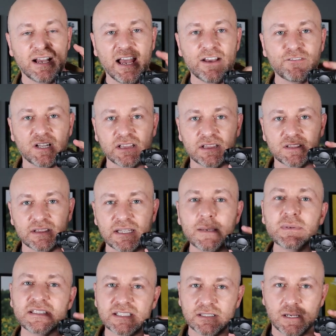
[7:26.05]
I have a
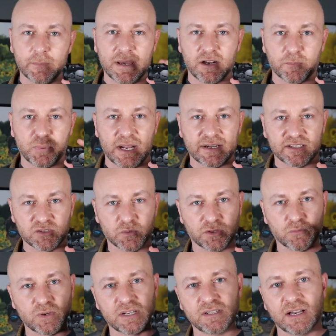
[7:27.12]
limited amount of practice
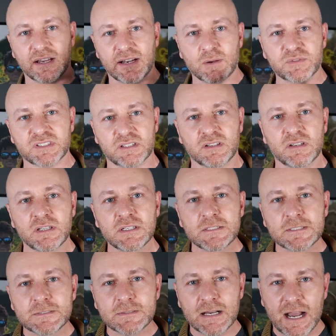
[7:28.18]
with a red dot. I was a
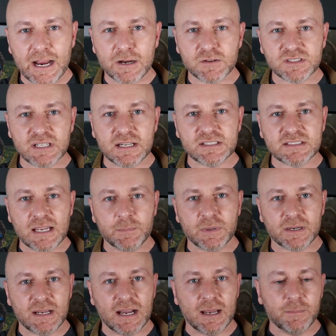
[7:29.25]
iron sights type
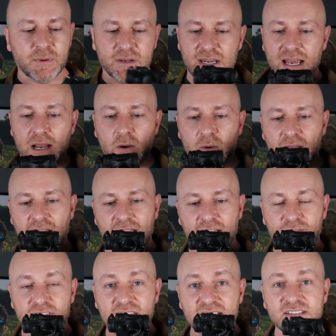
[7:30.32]
of guy, but now I
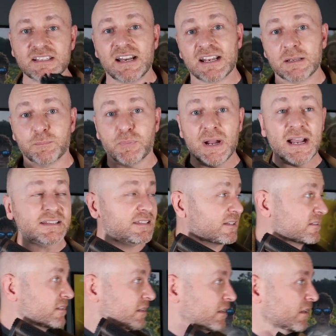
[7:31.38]
have this and I can
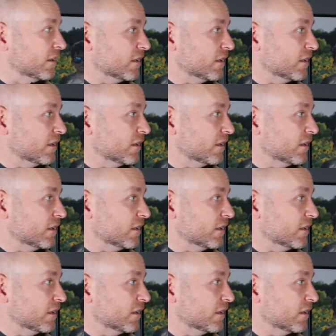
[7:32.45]
practice